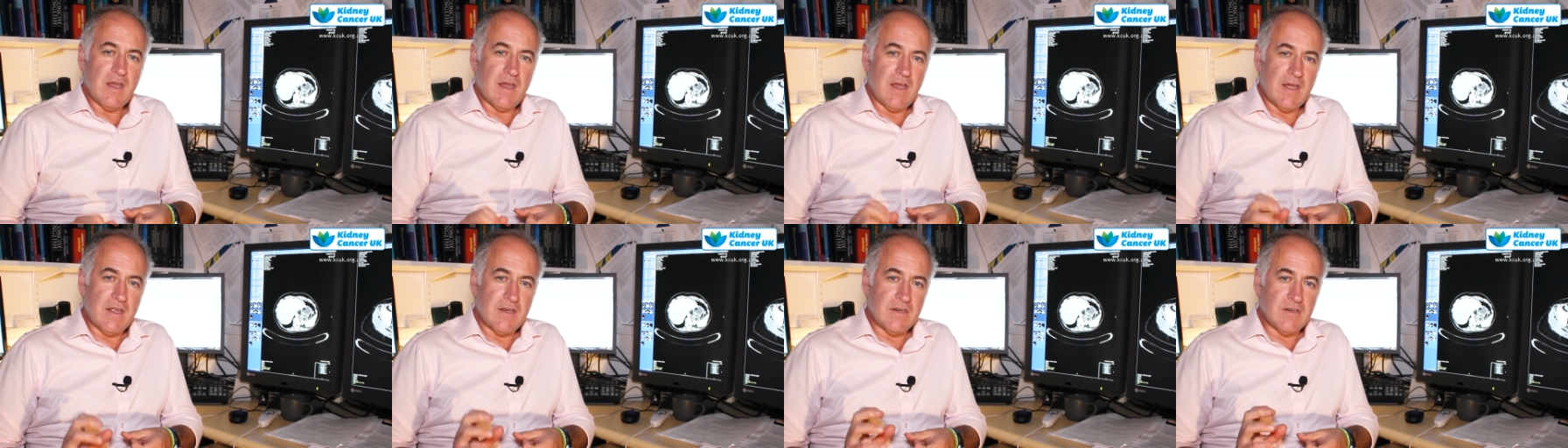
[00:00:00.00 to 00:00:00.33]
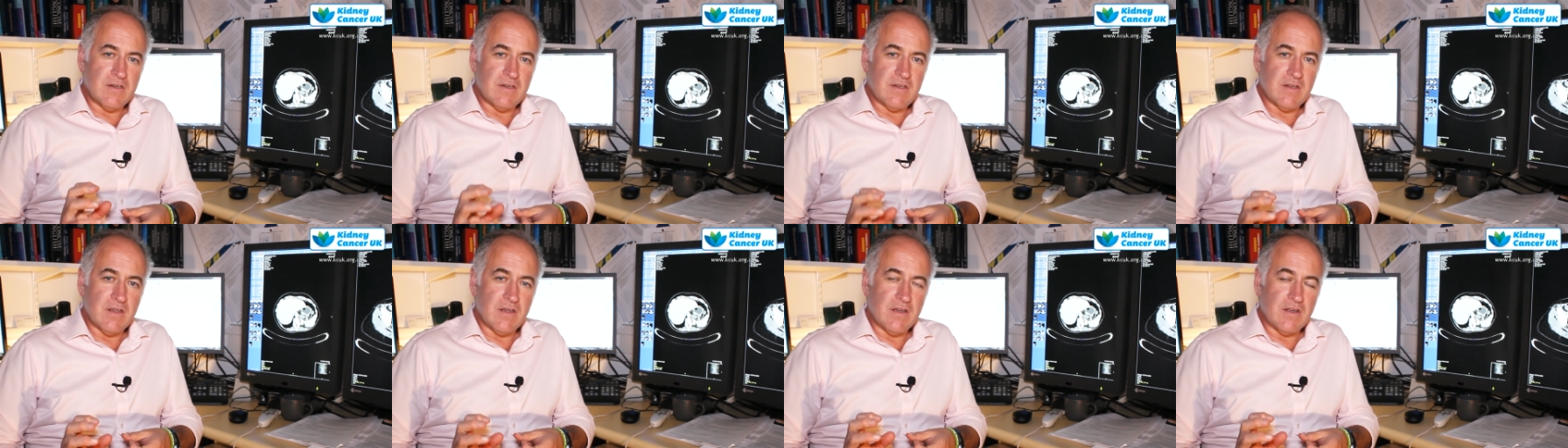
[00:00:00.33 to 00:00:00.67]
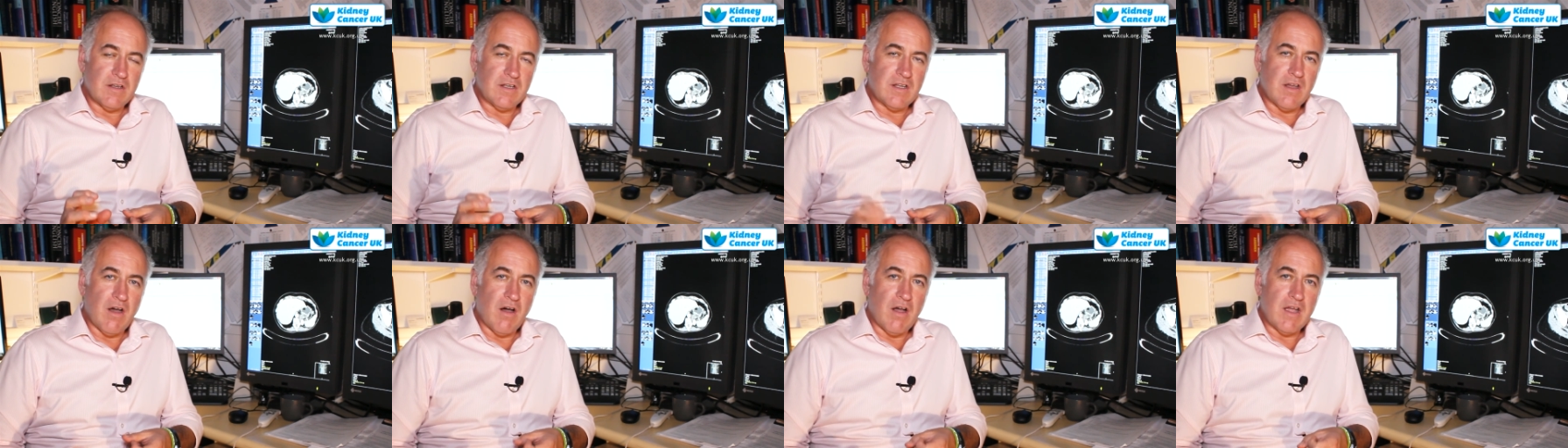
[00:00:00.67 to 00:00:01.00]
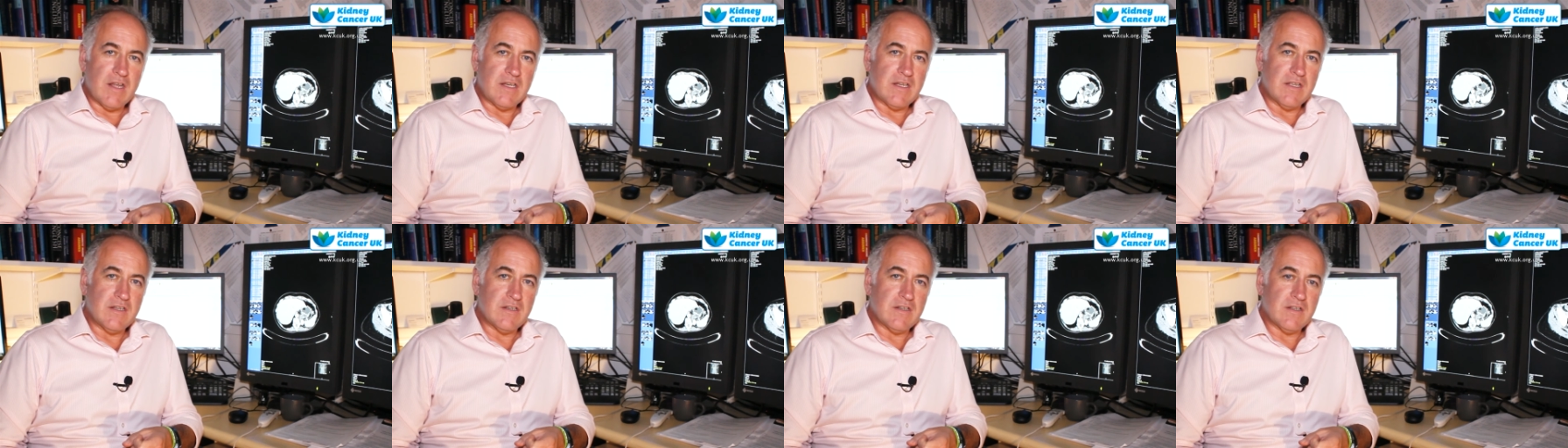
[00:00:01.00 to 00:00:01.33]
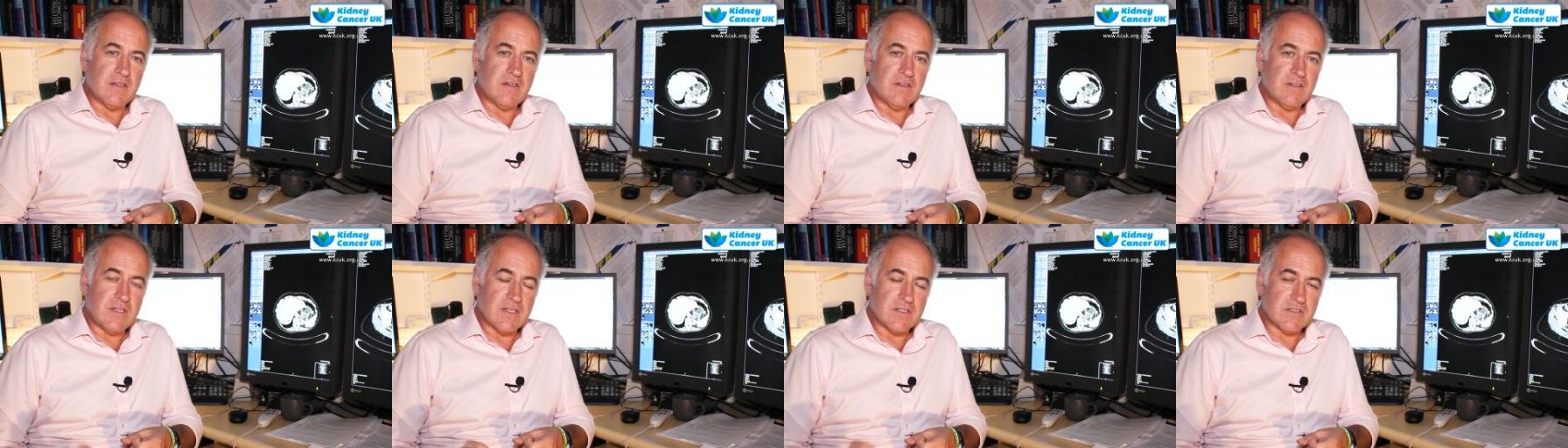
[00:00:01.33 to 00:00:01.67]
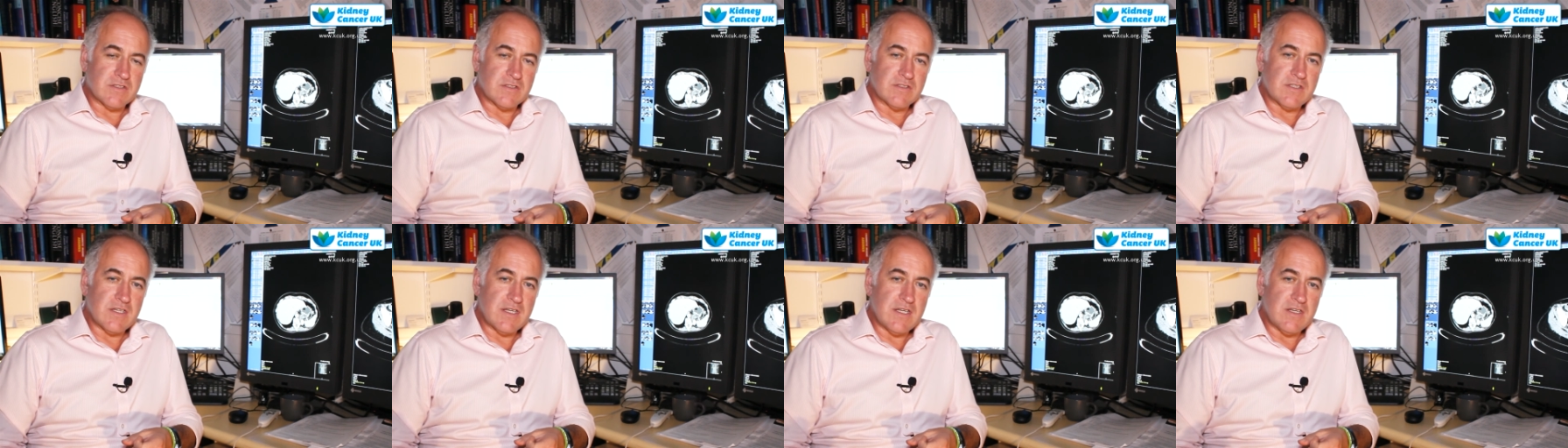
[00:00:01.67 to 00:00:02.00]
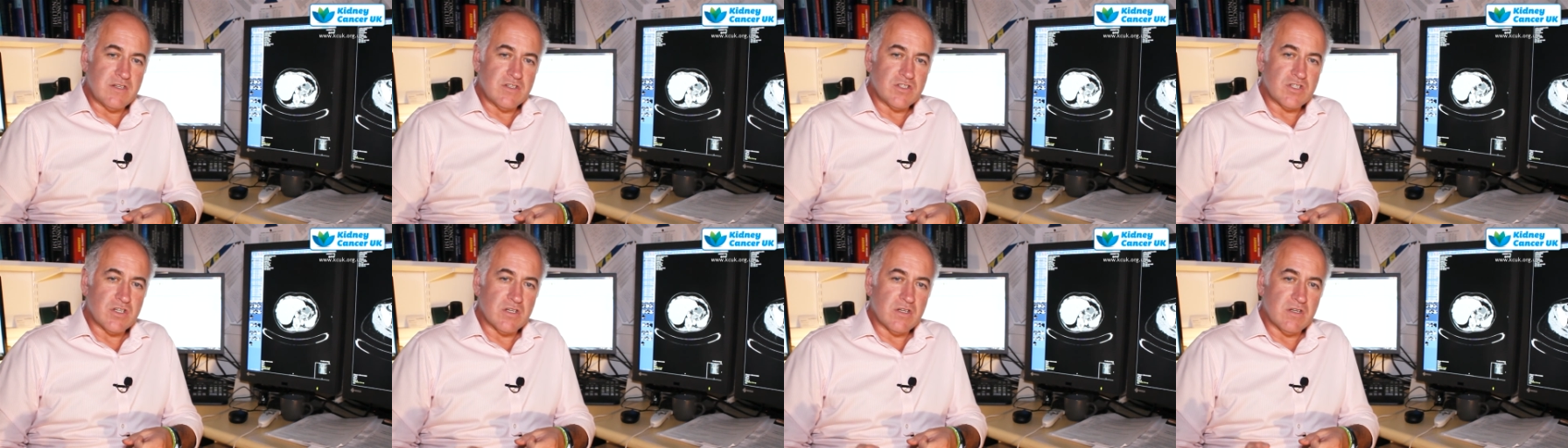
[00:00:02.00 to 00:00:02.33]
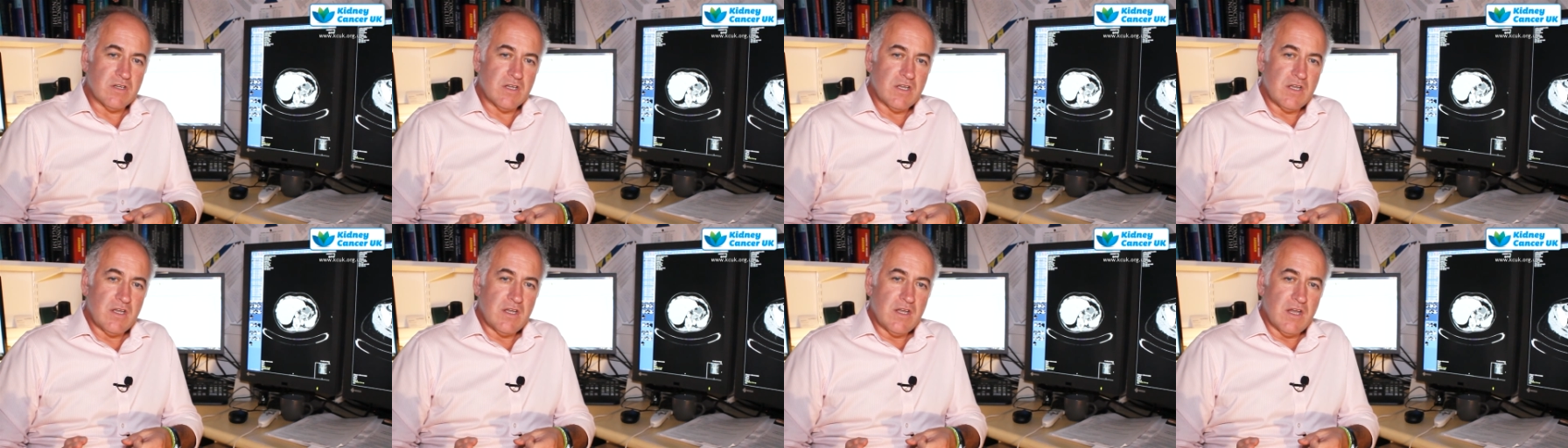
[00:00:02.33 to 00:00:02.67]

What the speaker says: and guided and doesn't injure